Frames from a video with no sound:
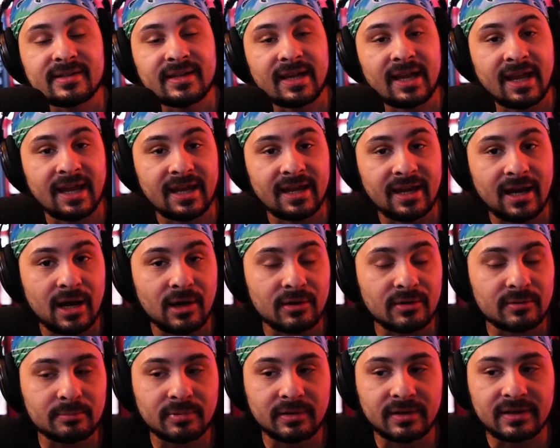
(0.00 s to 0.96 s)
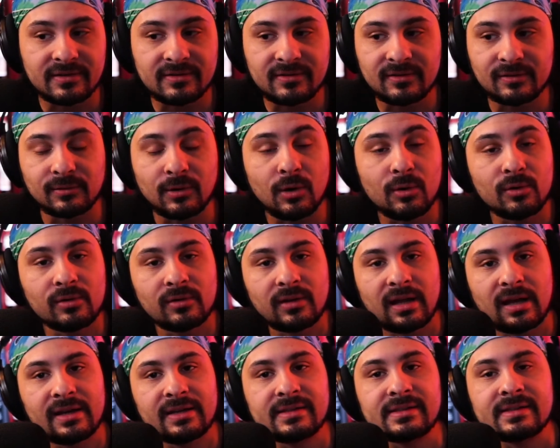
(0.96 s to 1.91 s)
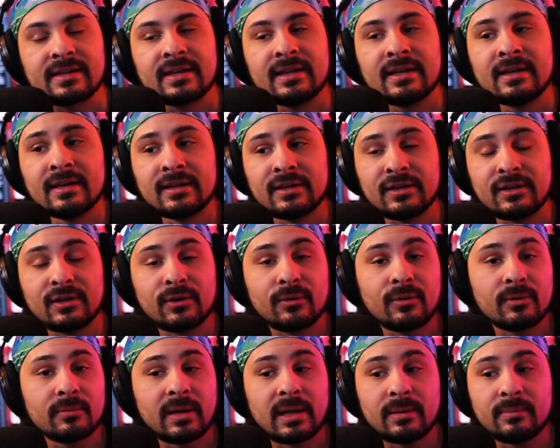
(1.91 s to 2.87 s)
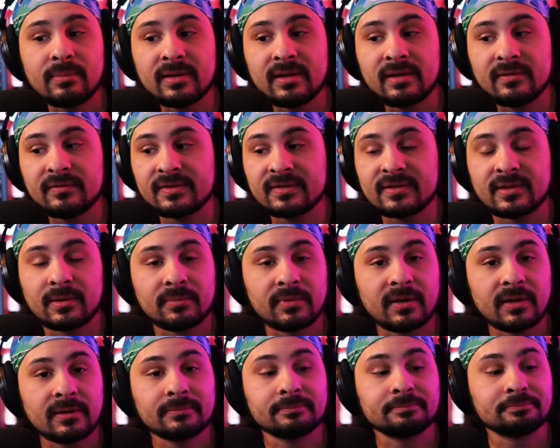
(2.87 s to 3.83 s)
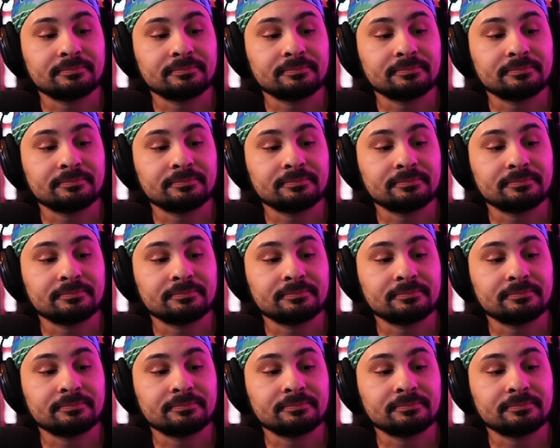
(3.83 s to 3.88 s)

to hang out a place to localize you know or maybe even something